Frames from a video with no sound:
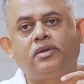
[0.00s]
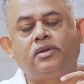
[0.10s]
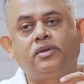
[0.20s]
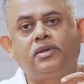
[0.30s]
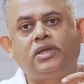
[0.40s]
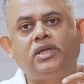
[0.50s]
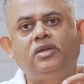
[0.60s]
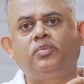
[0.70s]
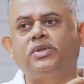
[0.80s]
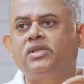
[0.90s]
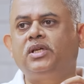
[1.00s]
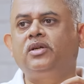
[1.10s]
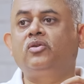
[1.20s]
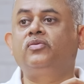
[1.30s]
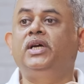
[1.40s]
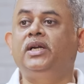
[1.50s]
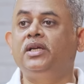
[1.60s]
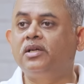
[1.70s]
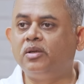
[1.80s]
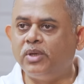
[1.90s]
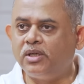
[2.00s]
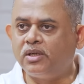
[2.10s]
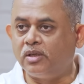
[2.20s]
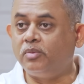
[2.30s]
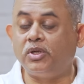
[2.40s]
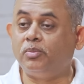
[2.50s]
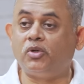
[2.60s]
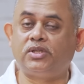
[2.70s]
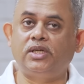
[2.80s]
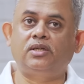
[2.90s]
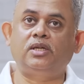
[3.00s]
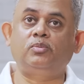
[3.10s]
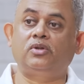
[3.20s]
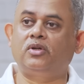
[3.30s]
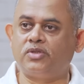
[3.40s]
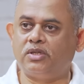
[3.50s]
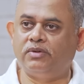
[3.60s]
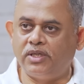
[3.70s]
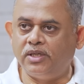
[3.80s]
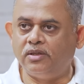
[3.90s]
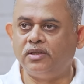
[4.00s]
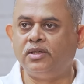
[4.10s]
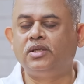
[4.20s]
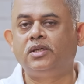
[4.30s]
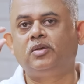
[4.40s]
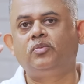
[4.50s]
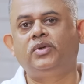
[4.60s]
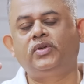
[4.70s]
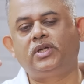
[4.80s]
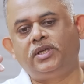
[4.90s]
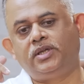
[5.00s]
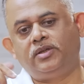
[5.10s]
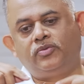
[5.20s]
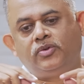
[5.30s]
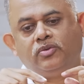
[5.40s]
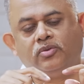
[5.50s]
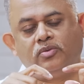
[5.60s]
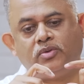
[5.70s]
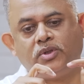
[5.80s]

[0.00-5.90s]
10% of that incremental, I'm not saying 10% of the 17. Basically, if you